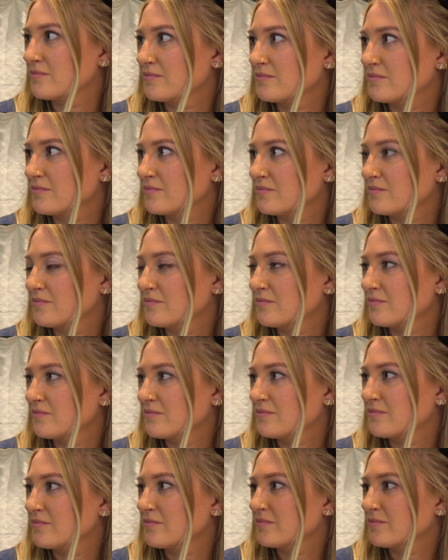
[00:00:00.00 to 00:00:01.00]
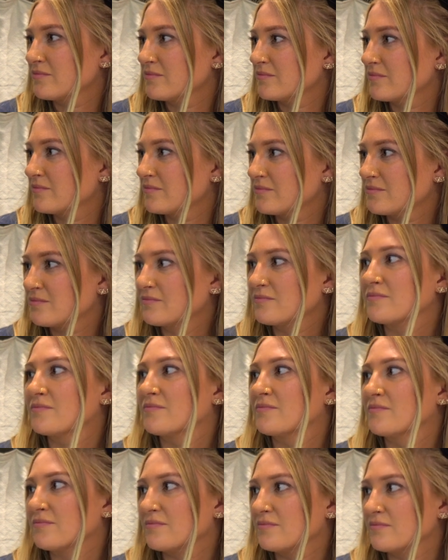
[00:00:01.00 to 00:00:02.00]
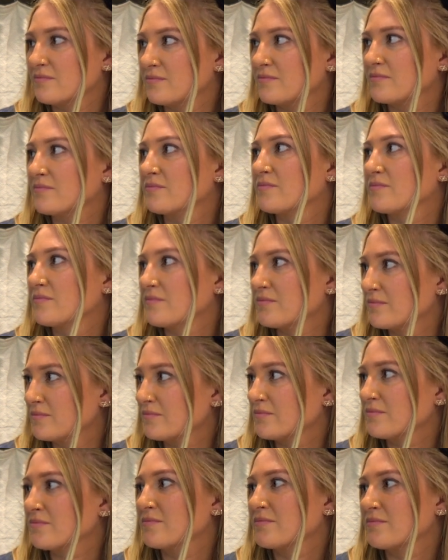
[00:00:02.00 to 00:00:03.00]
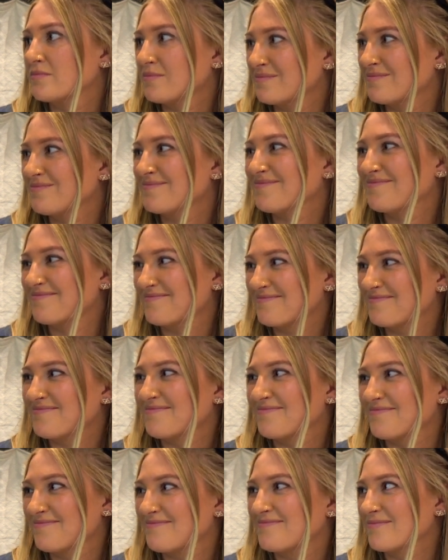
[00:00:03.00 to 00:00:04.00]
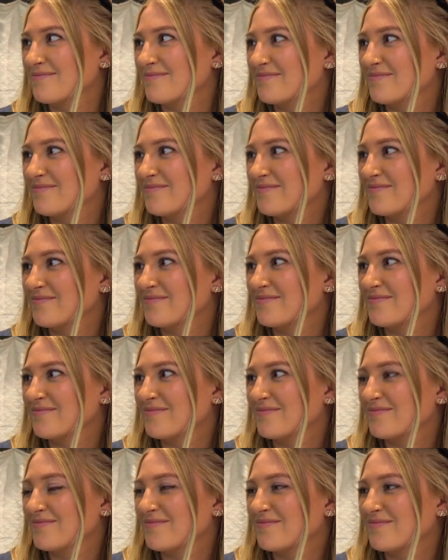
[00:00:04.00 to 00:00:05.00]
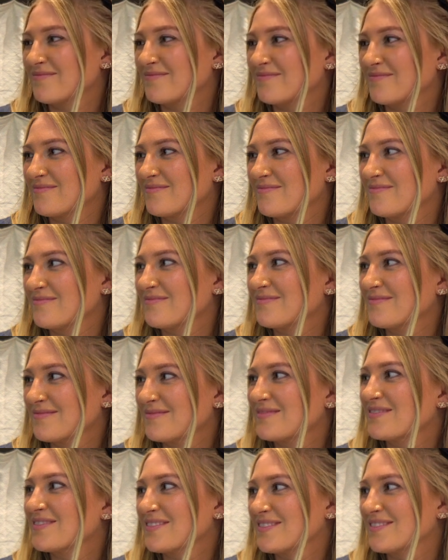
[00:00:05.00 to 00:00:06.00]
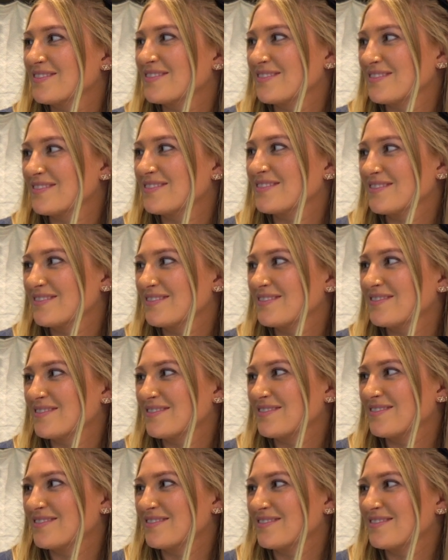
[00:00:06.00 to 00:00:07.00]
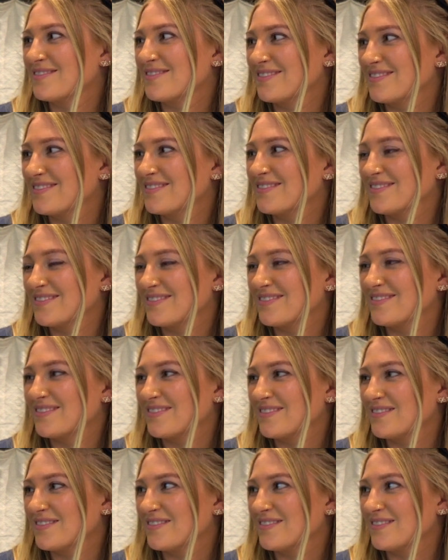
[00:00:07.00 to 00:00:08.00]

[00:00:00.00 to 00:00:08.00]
This person isn't speaking.